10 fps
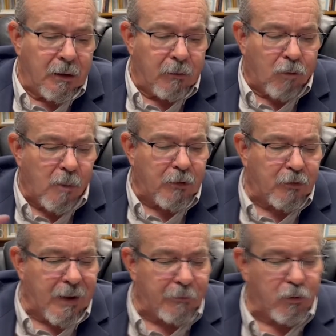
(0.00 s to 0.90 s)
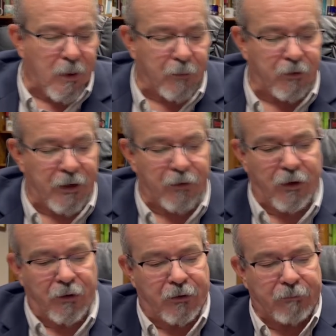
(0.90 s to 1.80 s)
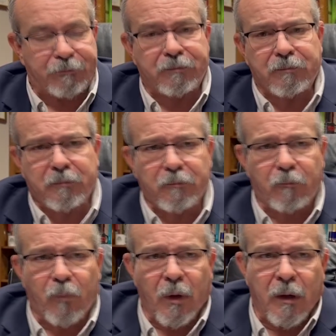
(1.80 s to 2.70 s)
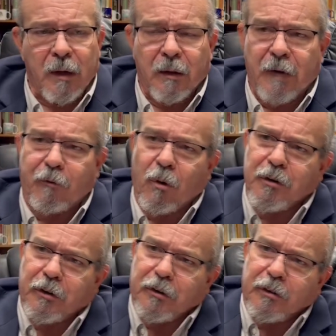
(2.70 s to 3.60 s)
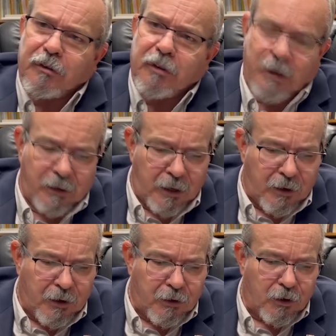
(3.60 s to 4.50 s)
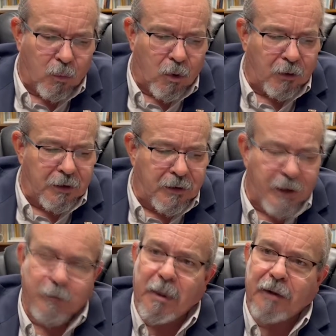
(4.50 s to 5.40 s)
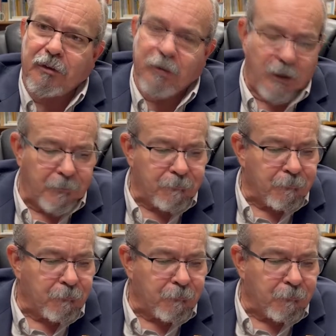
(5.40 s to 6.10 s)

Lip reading: Romans 5:12 says this, "Therefore, just as sin entered into the world and death by sin,